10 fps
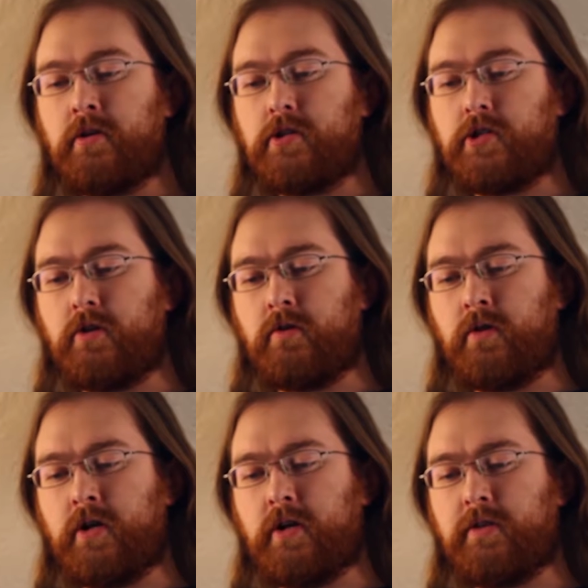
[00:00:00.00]

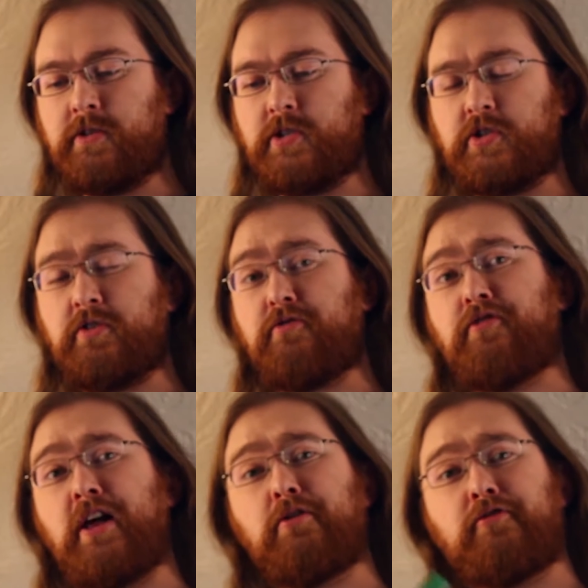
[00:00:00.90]
So, this is
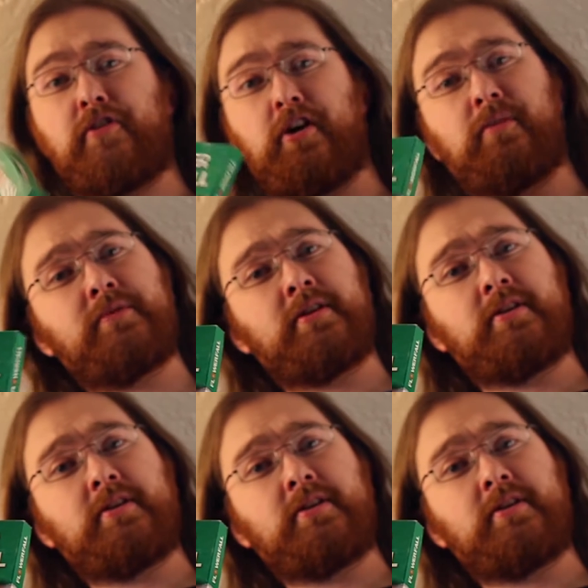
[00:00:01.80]
Flowerfall.